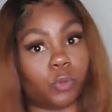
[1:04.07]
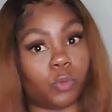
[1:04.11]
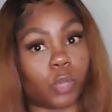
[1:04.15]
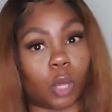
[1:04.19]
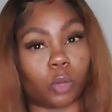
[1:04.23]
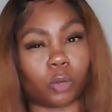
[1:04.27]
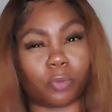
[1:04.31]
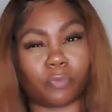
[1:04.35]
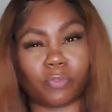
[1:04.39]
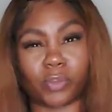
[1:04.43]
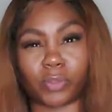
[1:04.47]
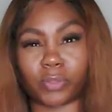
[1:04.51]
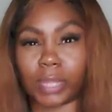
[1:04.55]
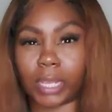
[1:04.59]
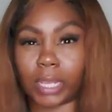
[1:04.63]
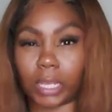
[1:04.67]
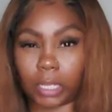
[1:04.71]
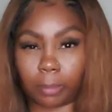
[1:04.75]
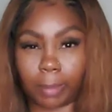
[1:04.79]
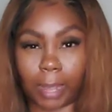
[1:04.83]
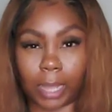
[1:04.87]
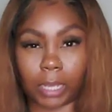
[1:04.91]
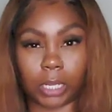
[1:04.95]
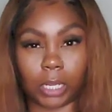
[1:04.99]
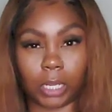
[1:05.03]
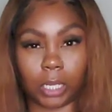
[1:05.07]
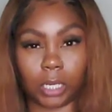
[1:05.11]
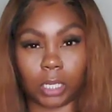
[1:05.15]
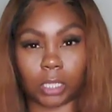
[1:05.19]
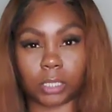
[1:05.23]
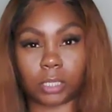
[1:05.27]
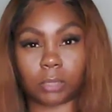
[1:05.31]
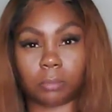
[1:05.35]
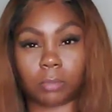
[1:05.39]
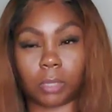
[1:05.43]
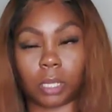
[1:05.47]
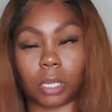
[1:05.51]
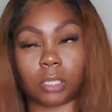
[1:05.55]
you don't, if you're thinking about getting a,
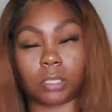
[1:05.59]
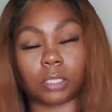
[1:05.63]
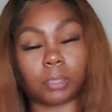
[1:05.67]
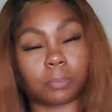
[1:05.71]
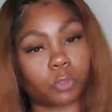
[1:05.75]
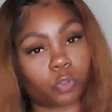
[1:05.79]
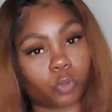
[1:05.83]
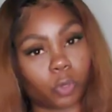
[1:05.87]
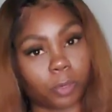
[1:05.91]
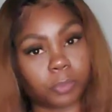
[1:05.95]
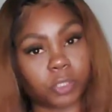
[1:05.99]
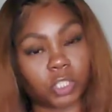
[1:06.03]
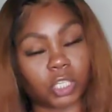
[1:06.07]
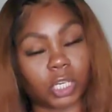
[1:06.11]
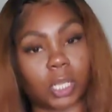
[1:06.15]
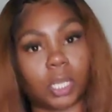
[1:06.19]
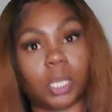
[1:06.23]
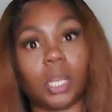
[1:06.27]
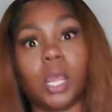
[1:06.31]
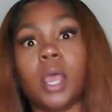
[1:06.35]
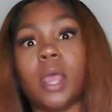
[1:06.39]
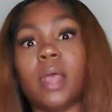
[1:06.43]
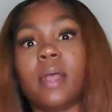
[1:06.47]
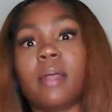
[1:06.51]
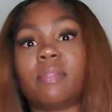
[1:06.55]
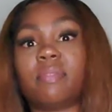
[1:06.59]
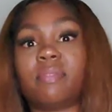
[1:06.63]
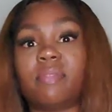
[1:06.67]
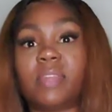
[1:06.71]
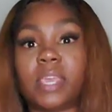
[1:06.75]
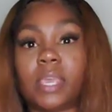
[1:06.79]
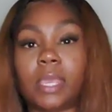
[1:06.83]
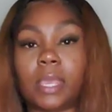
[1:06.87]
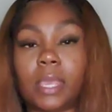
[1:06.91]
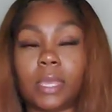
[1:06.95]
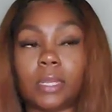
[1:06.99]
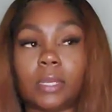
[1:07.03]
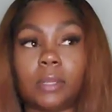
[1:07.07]
a subscription,
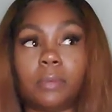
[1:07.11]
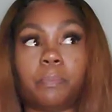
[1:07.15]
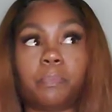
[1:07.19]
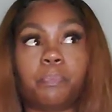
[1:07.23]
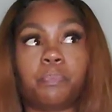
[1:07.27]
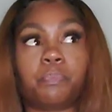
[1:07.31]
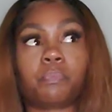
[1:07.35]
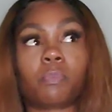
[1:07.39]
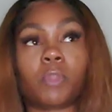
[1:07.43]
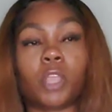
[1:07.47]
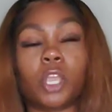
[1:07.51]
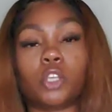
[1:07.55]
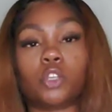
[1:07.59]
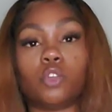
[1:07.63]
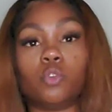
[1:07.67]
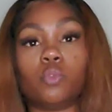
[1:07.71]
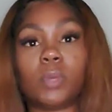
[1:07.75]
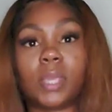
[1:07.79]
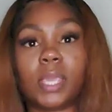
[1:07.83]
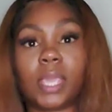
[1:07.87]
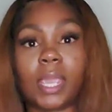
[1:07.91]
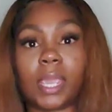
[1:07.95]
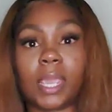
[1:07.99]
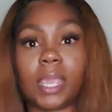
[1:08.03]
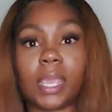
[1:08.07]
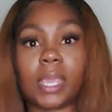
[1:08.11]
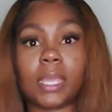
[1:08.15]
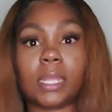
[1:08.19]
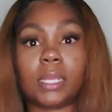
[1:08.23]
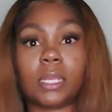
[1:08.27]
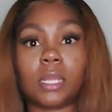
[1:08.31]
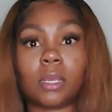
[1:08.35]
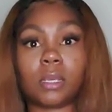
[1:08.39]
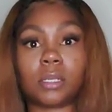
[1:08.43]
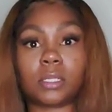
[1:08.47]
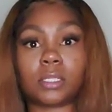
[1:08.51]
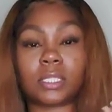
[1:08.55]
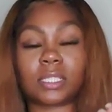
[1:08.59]
then you
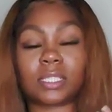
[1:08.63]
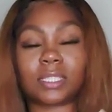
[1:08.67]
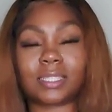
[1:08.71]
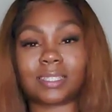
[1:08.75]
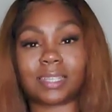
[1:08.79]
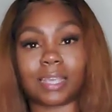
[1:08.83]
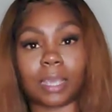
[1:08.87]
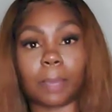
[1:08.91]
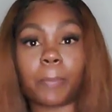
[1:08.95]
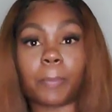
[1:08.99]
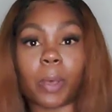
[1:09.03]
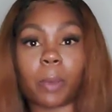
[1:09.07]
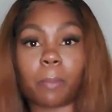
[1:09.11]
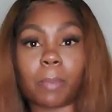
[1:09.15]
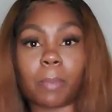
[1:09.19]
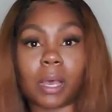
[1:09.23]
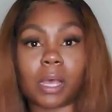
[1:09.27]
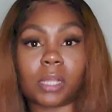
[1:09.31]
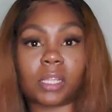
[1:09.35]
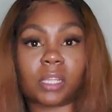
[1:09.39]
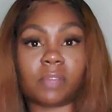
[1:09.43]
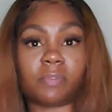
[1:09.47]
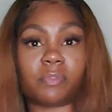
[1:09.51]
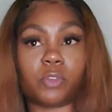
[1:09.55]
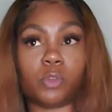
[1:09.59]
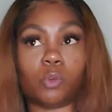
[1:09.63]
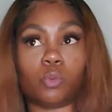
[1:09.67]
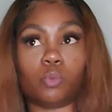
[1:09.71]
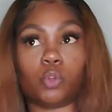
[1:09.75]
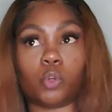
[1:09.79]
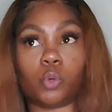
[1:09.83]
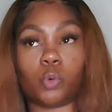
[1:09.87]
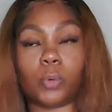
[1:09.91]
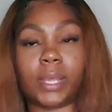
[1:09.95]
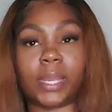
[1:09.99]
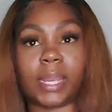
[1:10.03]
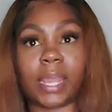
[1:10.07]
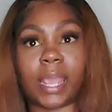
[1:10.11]
can skip a month if you
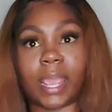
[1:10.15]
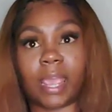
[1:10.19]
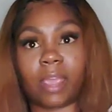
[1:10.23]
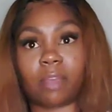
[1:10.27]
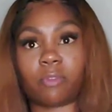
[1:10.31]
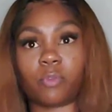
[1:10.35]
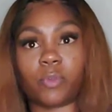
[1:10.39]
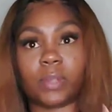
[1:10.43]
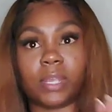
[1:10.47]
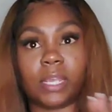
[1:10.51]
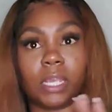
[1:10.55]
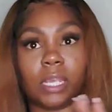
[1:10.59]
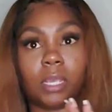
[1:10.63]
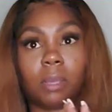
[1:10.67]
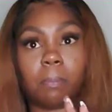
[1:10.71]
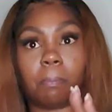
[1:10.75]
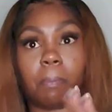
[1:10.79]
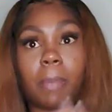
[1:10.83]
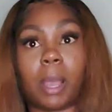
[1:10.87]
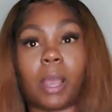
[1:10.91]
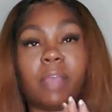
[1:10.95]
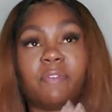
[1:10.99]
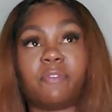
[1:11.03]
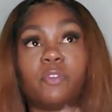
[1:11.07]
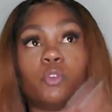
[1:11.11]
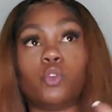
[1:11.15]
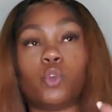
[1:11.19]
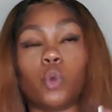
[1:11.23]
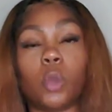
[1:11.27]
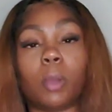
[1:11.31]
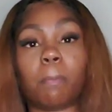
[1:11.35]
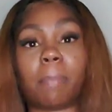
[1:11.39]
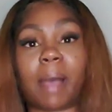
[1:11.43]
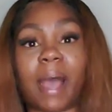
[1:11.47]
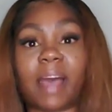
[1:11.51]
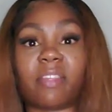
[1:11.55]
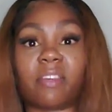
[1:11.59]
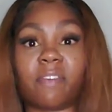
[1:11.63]
do it every, if you do
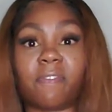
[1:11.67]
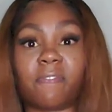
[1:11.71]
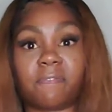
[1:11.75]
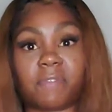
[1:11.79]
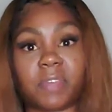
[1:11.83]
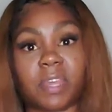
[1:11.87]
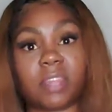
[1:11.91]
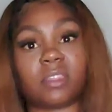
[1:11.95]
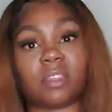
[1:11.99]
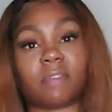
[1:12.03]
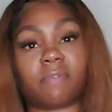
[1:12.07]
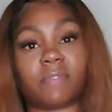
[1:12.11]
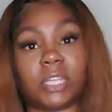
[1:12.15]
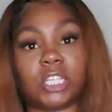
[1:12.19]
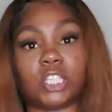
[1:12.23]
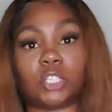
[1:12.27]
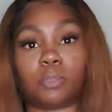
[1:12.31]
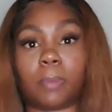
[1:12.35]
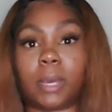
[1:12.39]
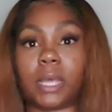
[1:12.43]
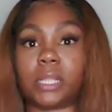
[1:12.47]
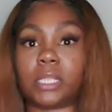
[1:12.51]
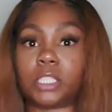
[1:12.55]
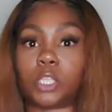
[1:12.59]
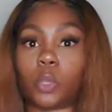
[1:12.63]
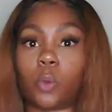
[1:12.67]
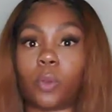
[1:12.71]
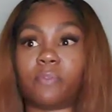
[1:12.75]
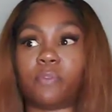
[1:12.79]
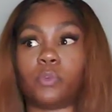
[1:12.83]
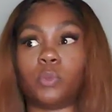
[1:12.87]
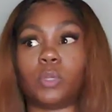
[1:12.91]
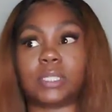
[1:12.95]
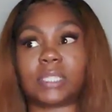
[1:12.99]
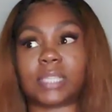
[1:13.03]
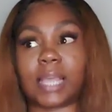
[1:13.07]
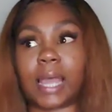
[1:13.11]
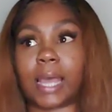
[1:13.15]
it by the fifth of each month. So if
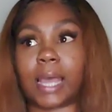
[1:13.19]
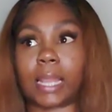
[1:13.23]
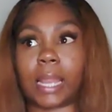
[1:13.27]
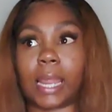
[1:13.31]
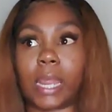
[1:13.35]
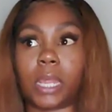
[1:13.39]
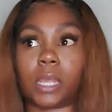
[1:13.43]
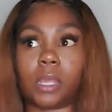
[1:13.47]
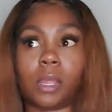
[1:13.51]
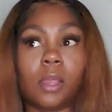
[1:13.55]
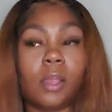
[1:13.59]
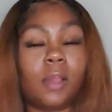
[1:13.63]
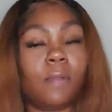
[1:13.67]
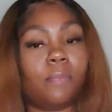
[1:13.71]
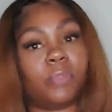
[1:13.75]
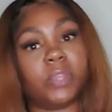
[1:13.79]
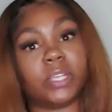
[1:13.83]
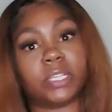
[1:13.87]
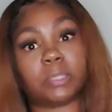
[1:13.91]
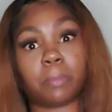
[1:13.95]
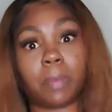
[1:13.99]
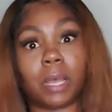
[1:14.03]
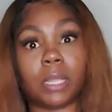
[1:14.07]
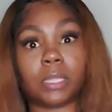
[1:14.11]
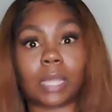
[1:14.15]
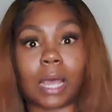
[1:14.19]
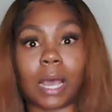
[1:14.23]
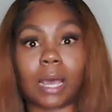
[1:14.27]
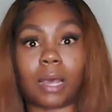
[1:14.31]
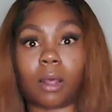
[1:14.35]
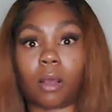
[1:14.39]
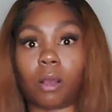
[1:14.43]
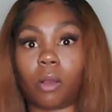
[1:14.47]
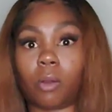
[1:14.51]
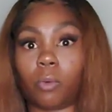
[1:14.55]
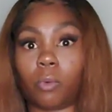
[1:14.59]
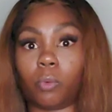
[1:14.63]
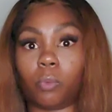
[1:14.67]
you decide like this month
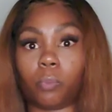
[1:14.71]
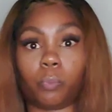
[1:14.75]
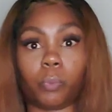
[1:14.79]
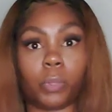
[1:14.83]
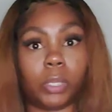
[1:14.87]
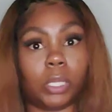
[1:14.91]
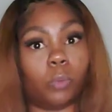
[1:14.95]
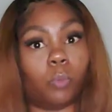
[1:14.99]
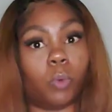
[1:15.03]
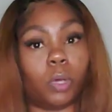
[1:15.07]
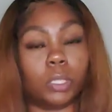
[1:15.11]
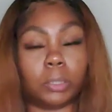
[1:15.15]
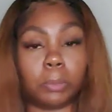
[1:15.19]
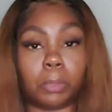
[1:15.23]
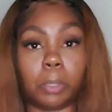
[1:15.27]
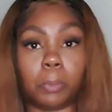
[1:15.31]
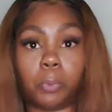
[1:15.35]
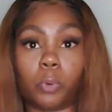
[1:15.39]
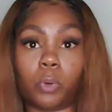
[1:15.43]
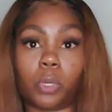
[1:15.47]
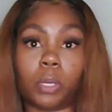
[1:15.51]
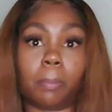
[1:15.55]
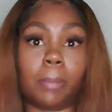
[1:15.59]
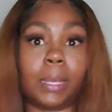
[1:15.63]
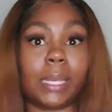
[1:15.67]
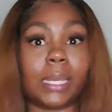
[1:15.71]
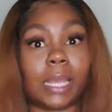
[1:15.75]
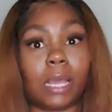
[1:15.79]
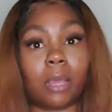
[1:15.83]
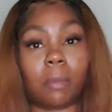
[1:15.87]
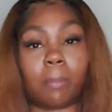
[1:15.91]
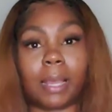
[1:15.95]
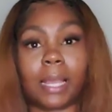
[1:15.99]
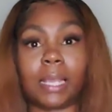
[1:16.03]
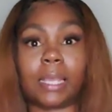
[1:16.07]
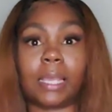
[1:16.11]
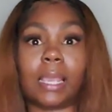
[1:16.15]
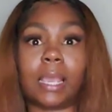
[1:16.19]
I don't really want them to put the money
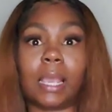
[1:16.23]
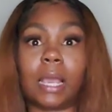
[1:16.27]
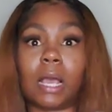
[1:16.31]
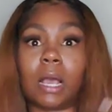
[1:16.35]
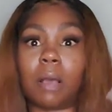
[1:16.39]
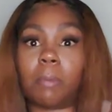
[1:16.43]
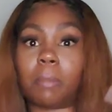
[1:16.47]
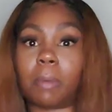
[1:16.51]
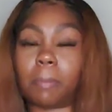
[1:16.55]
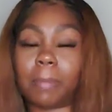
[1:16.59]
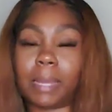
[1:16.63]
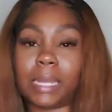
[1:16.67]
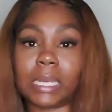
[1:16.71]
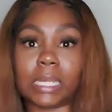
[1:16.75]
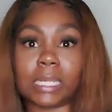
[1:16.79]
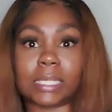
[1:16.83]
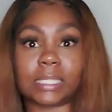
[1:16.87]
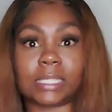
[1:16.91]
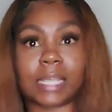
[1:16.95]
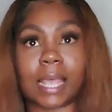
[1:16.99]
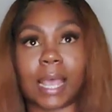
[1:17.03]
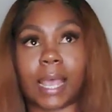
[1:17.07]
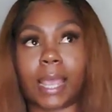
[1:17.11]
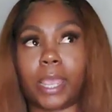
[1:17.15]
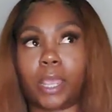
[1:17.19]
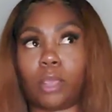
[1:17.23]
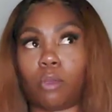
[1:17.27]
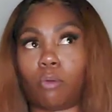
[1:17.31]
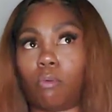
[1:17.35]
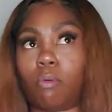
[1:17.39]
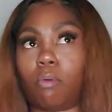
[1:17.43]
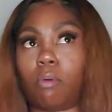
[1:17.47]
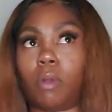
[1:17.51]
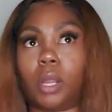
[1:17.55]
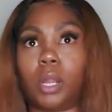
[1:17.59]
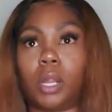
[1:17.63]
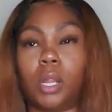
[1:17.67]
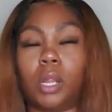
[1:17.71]
on my account, my money is tight,
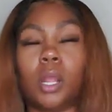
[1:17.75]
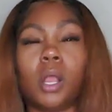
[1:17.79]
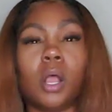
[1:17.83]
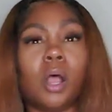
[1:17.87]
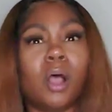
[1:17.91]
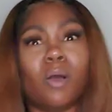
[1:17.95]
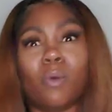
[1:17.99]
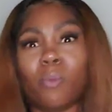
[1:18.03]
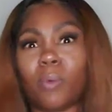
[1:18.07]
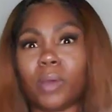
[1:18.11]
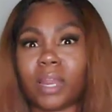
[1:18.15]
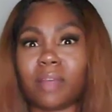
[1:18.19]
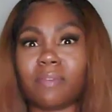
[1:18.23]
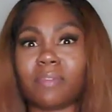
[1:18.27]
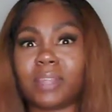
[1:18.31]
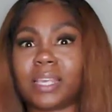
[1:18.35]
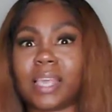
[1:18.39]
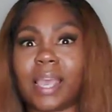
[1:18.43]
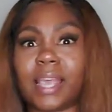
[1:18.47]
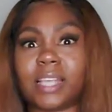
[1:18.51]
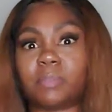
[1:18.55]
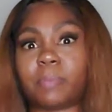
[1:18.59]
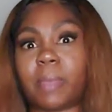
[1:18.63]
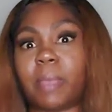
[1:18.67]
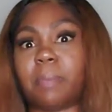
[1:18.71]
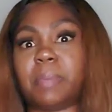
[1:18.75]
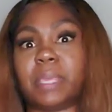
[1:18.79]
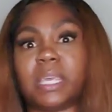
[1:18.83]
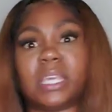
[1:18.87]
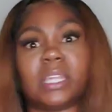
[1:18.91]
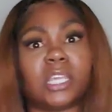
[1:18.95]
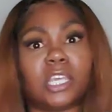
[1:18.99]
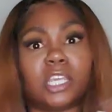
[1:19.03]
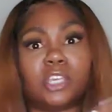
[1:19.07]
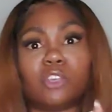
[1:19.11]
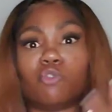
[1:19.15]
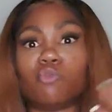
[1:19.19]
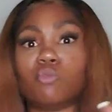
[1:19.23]
or whatever the case may be,
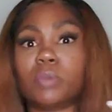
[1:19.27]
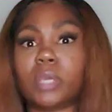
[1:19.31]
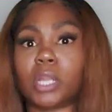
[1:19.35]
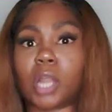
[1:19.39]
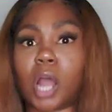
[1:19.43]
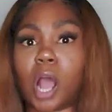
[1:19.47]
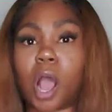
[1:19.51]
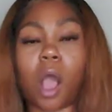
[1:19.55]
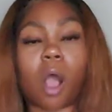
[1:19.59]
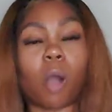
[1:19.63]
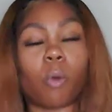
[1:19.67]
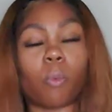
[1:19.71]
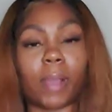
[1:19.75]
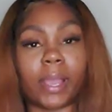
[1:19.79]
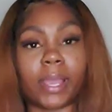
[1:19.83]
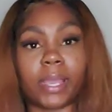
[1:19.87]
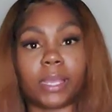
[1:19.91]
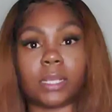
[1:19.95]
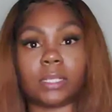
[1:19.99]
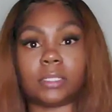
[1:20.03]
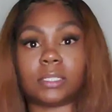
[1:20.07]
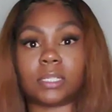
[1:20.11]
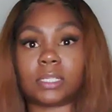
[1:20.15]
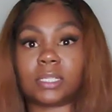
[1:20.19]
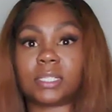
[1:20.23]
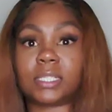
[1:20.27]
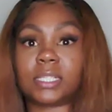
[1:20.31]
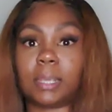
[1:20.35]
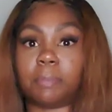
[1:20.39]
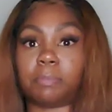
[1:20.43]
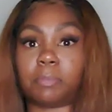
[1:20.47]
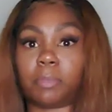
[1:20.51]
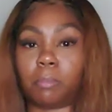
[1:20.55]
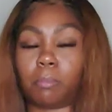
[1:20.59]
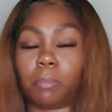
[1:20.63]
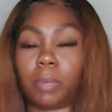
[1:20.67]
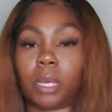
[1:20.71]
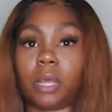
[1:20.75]
then you can always
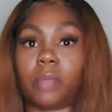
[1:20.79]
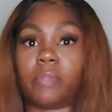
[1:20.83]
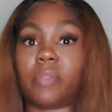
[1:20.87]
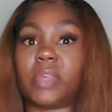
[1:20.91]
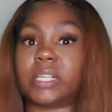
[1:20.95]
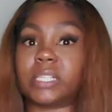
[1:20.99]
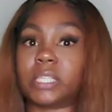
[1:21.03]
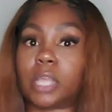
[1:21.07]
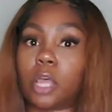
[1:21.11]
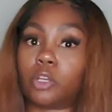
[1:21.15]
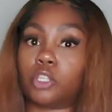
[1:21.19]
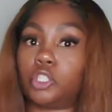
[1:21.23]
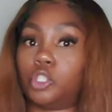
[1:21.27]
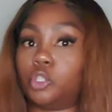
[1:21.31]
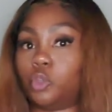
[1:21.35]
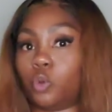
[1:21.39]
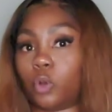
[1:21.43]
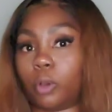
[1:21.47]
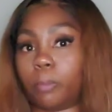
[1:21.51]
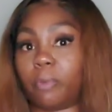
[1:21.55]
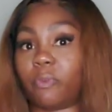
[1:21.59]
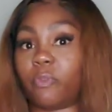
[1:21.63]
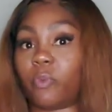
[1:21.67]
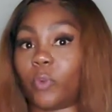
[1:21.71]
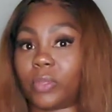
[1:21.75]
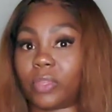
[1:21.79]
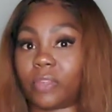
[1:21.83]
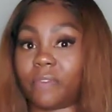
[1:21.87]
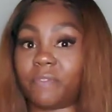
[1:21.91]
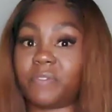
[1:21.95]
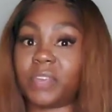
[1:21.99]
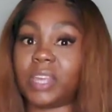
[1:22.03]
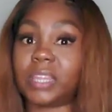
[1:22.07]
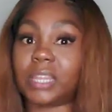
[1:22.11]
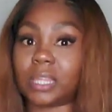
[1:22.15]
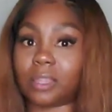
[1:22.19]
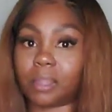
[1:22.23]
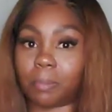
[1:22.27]
skip the month as long as you do it before the
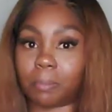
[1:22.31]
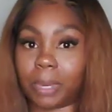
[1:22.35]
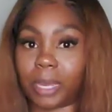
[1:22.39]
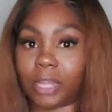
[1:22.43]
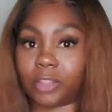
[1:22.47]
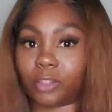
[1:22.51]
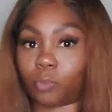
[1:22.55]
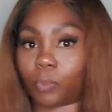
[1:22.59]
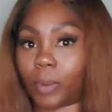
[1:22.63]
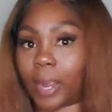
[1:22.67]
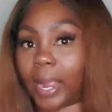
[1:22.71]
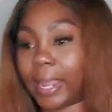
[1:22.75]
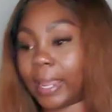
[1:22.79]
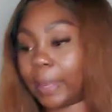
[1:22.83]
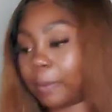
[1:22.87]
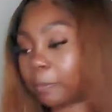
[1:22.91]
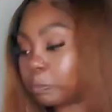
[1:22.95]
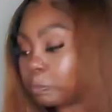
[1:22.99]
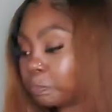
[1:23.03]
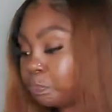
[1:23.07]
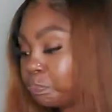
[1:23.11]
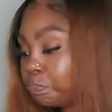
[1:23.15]
fifth of the month, right?